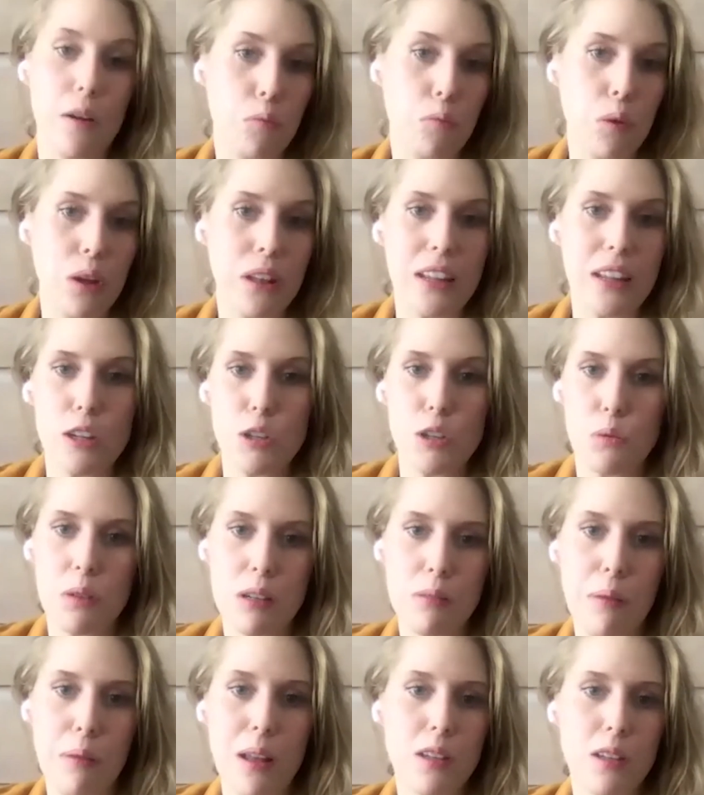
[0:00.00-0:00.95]
really is
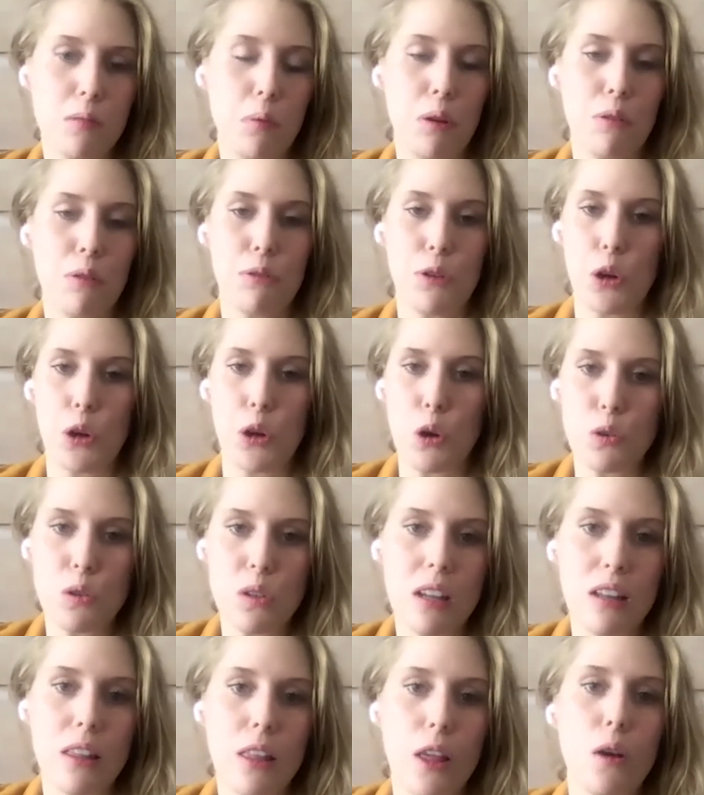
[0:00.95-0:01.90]
responsible for
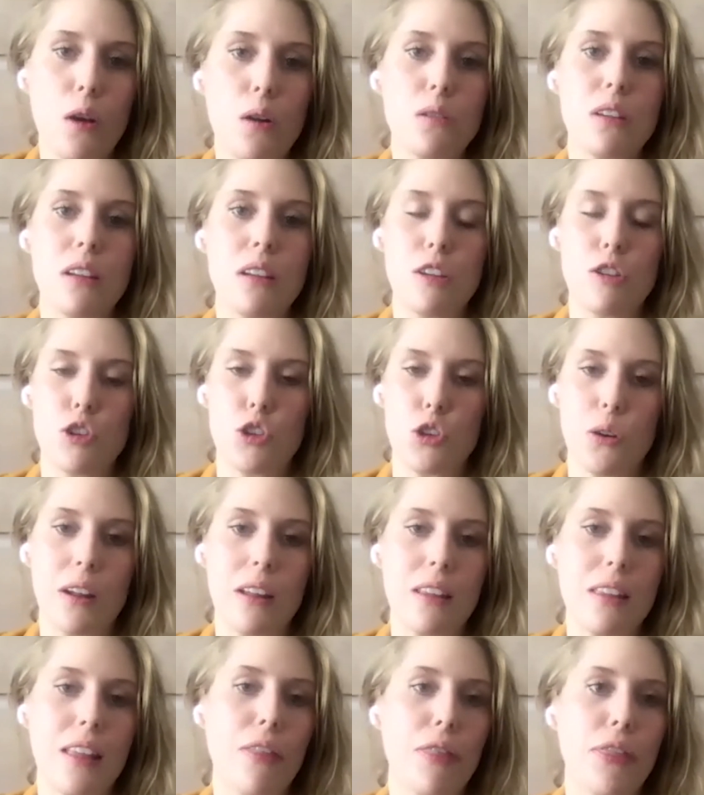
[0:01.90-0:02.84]
hosting those and
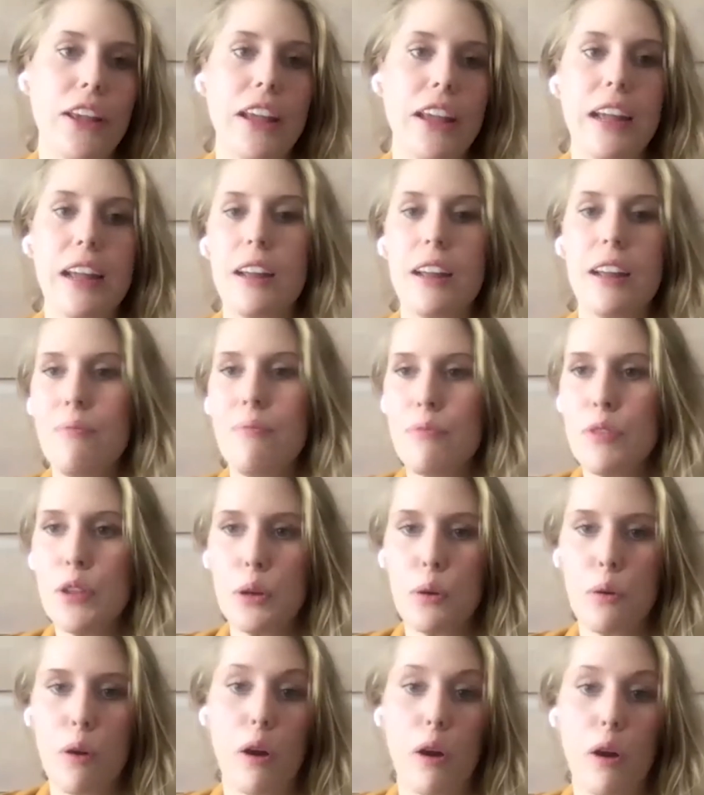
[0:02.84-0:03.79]
ensuring that they,
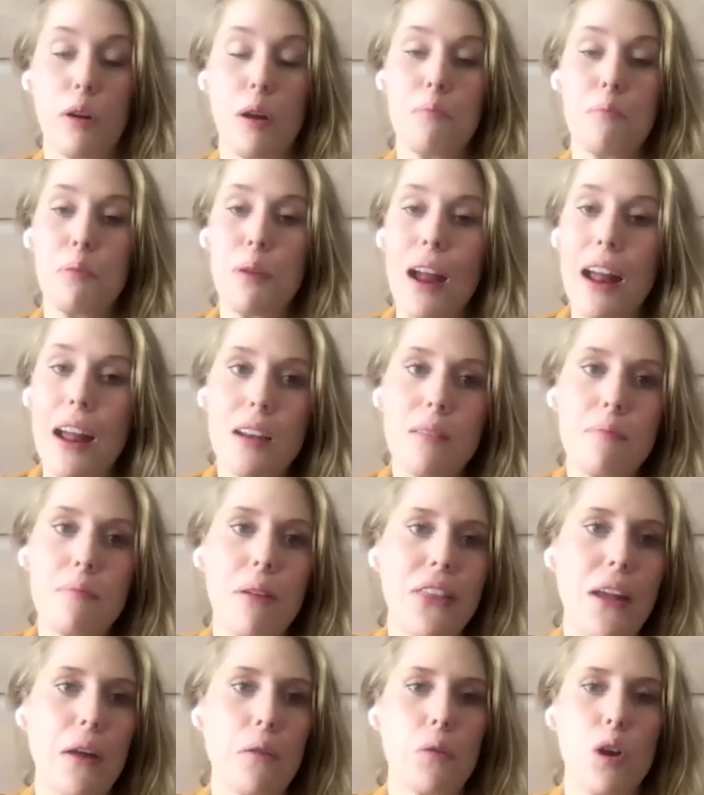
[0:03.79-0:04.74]
are on brand,
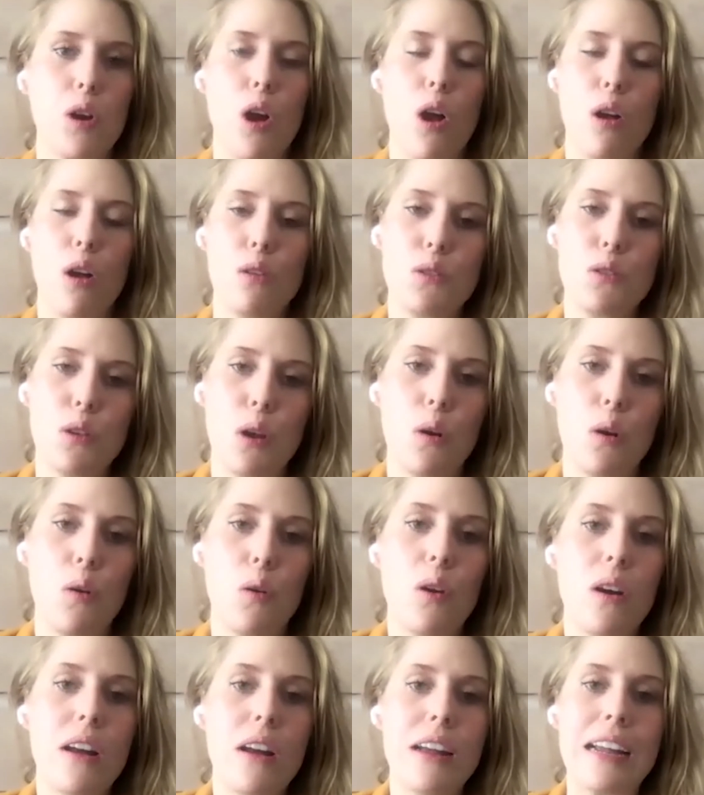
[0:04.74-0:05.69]
but that we're
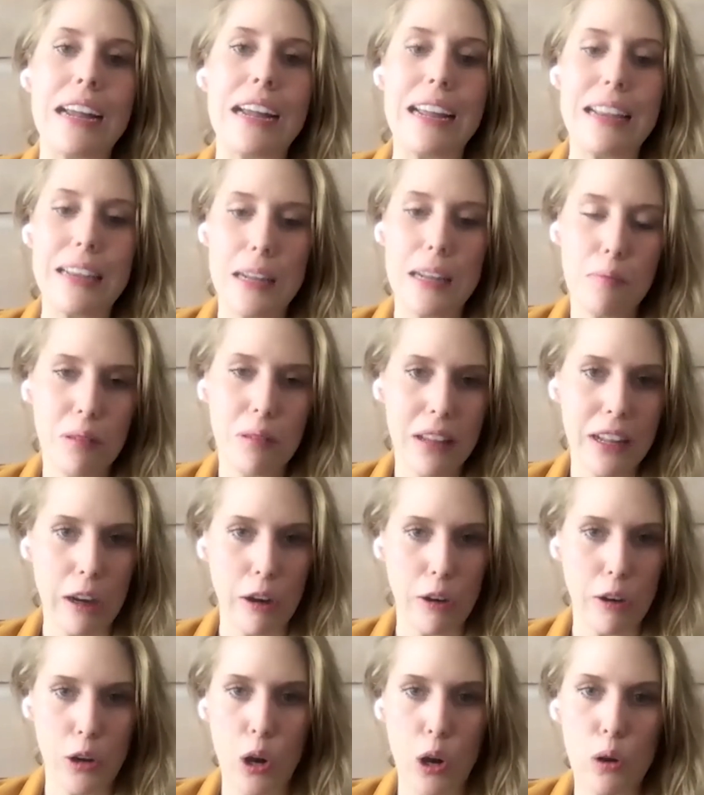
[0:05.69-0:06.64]
also enabling
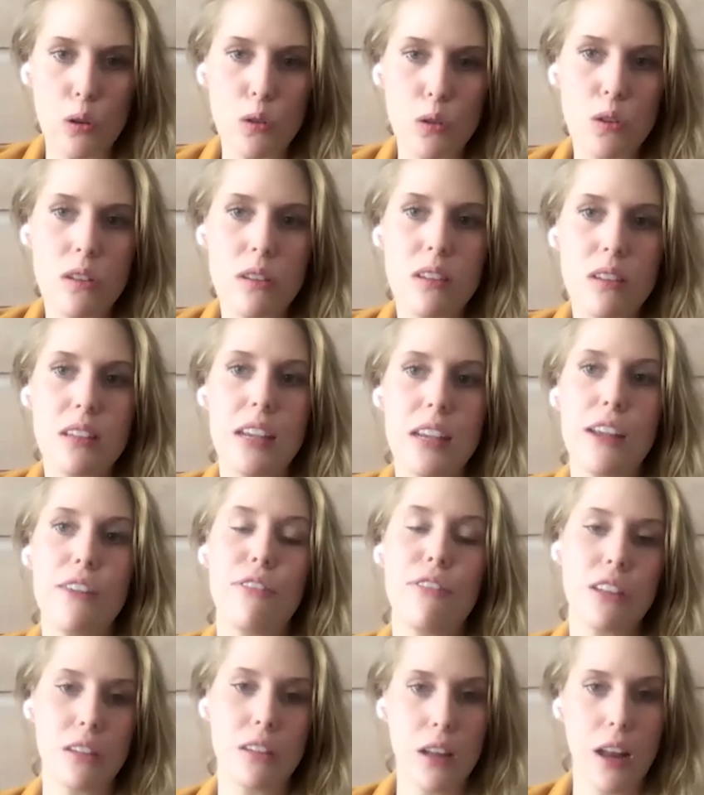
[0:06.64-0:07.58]
our hosts, if
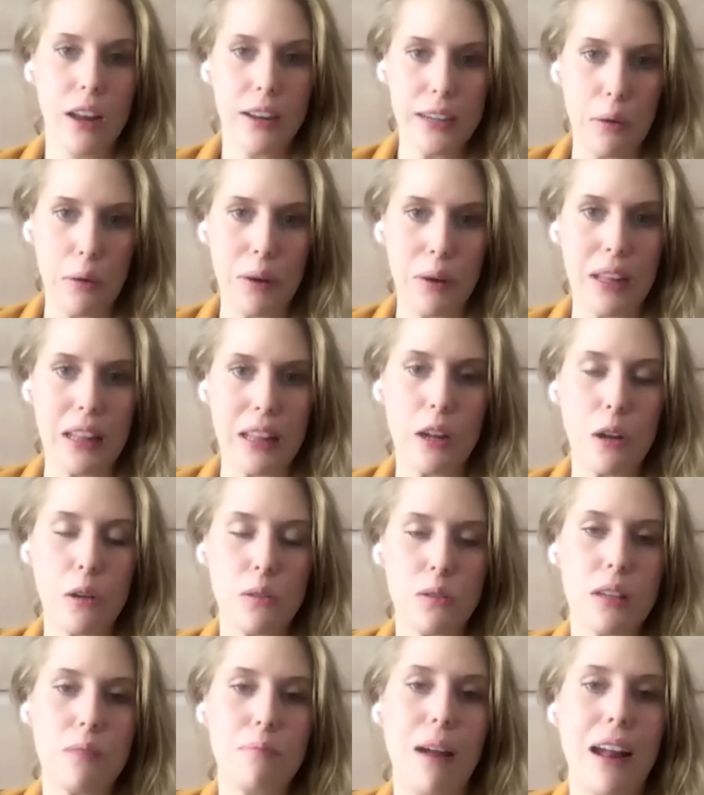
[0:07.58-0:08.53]
it's not directly
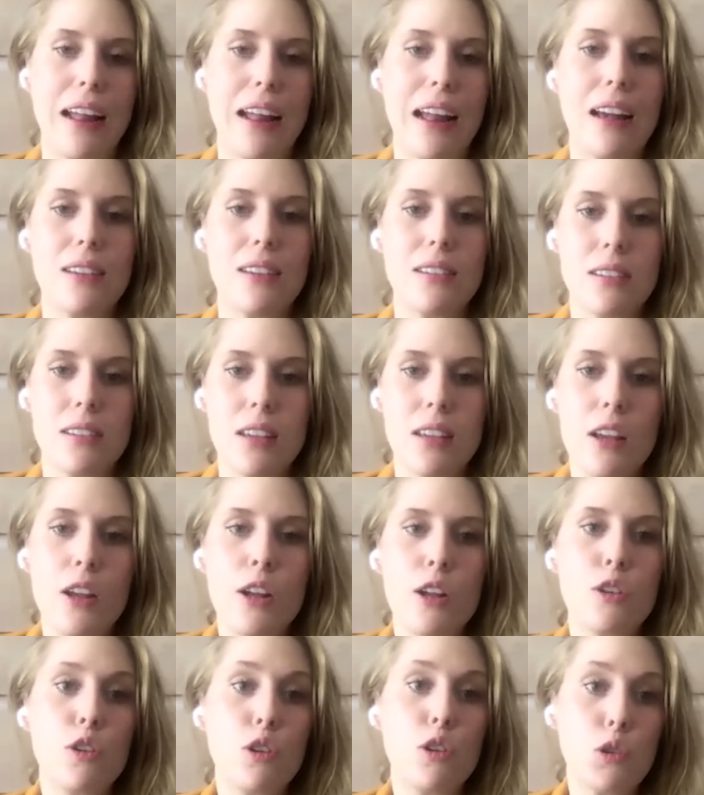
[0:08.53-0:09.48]
hosted by us,
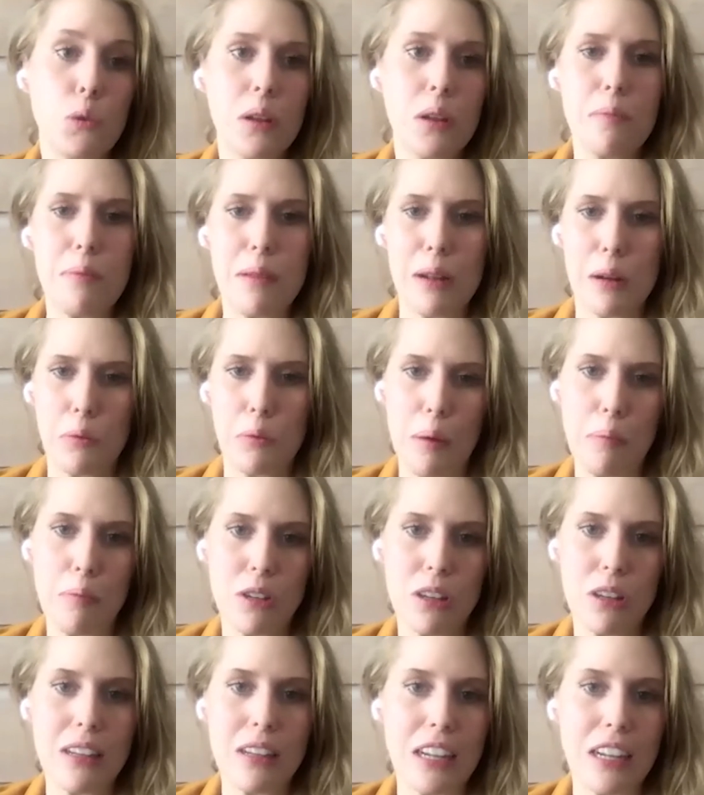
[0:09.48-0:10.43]
to truly be a
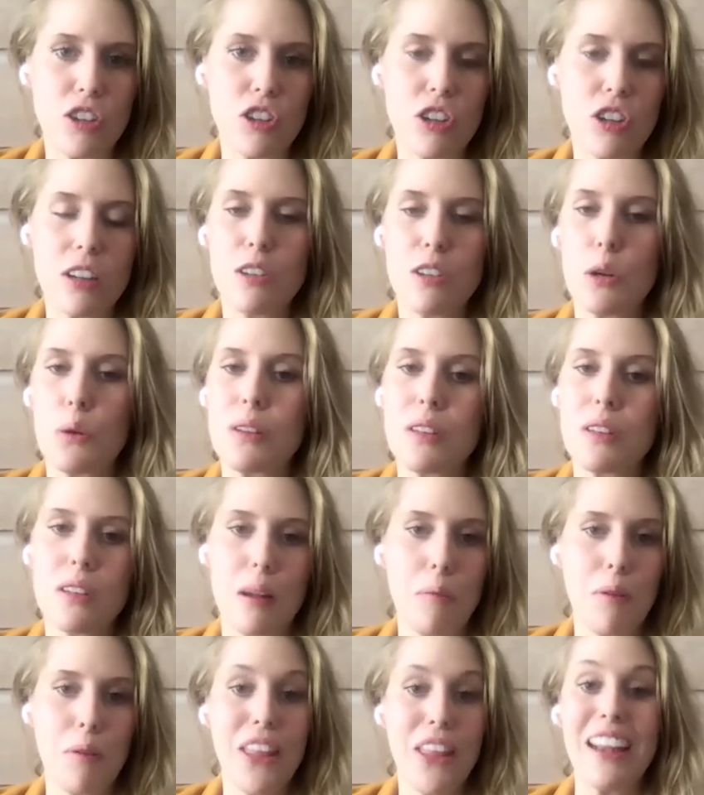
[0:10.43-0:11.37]
representation. So it's
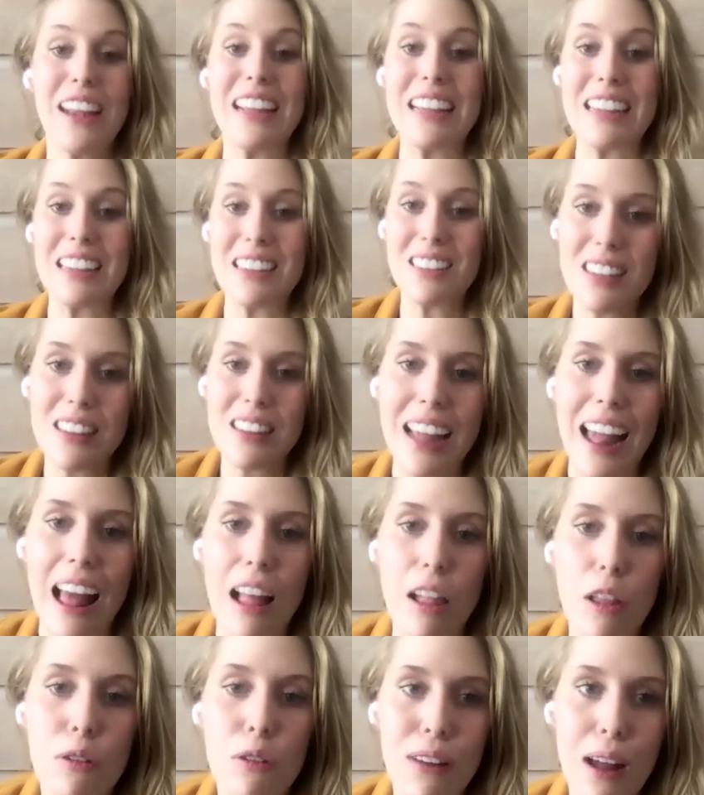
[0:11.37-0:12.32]
someone that is in the
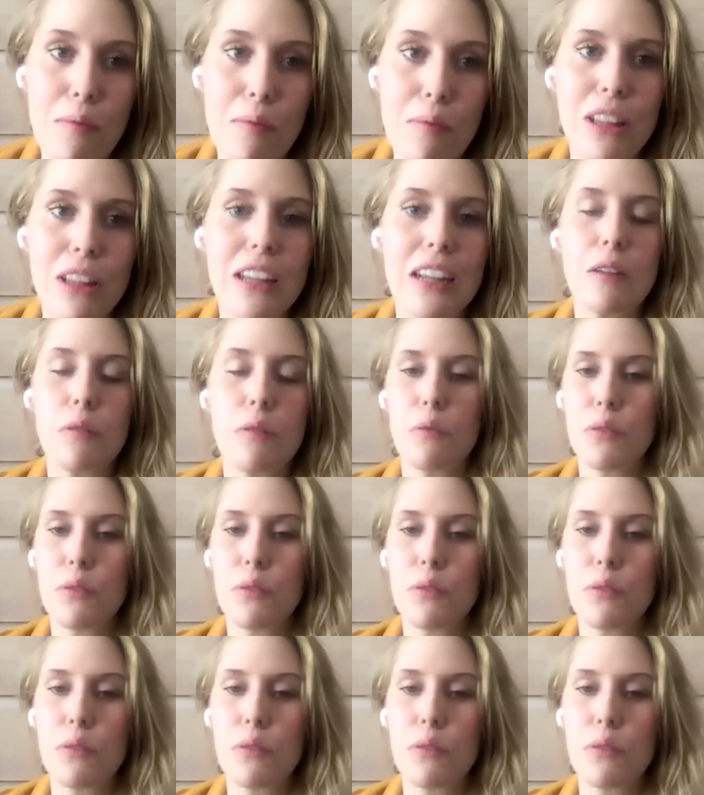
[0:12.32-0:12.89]
Allo family.